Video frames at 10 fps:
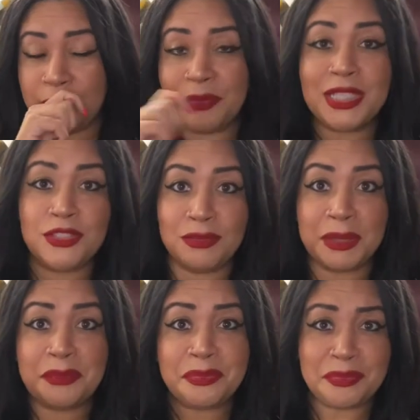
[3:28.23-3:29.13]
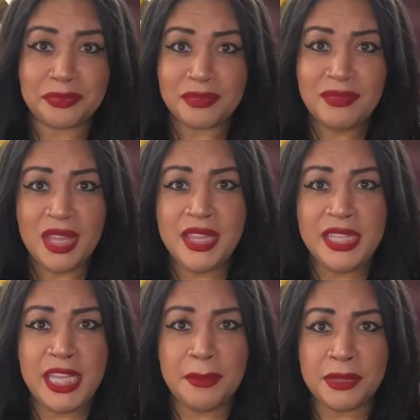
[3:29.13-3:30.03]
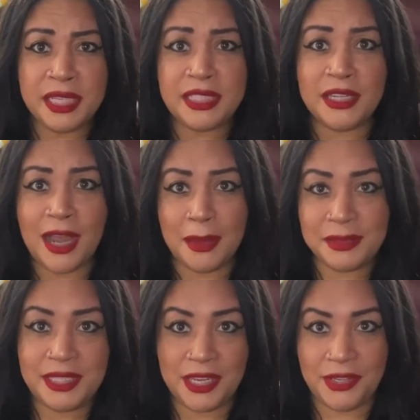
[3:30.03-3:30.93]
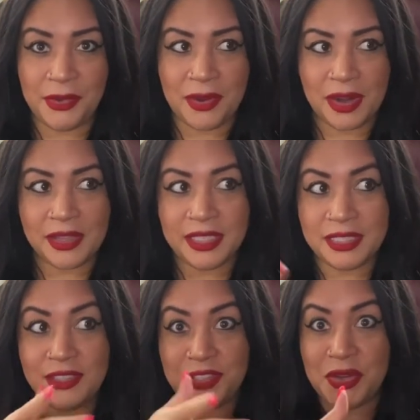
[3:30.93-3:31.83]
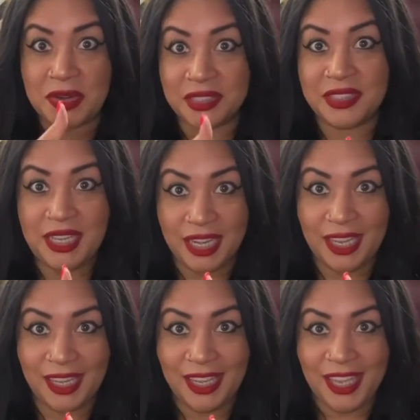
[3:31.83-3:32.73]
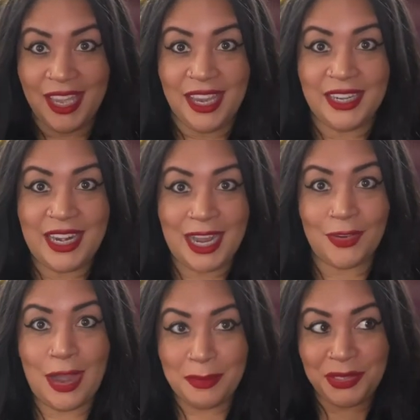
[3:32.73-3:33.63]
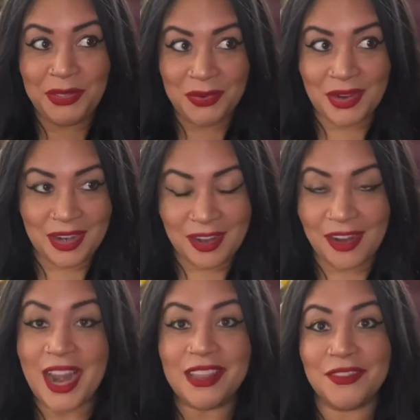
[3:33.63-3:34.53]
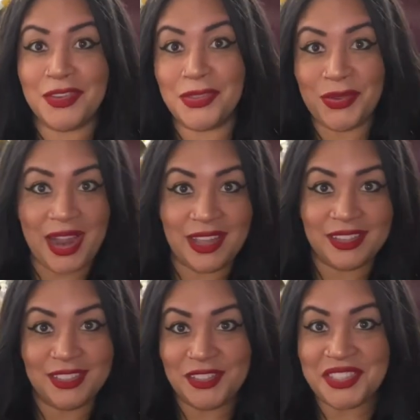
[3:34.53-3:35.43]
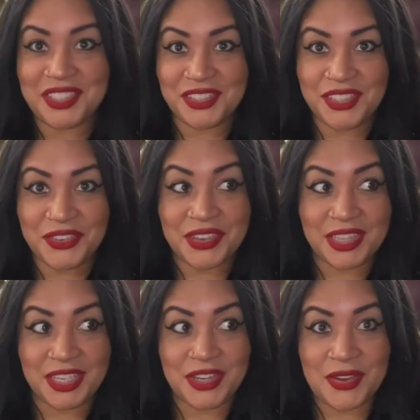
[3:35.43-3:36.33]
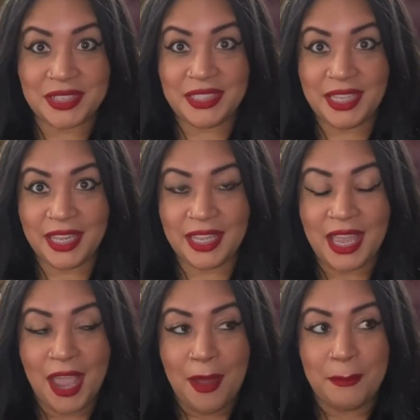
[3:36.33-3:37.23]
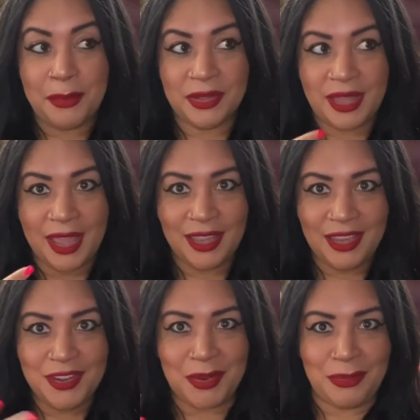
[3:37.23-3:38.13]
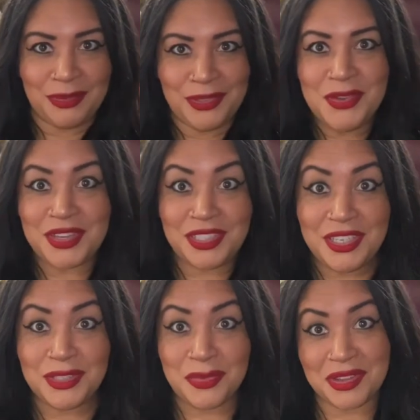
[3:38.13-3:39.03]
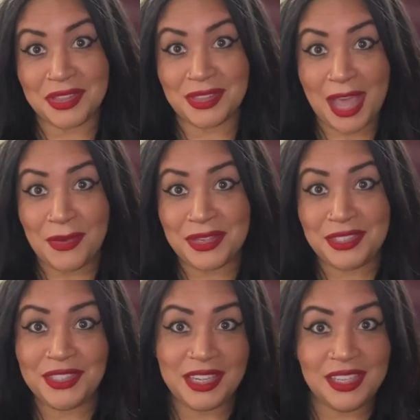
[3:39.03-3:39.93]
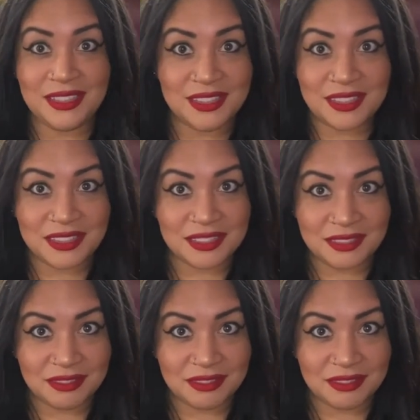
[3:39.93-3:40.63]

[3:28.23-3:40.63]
Excuse me. They take place in upstate New York. This is New York City. Now, I'm a New Yorker. I live on Long Island, so it's a little different than New York City. But like, you know, New York City is one of the loudest cities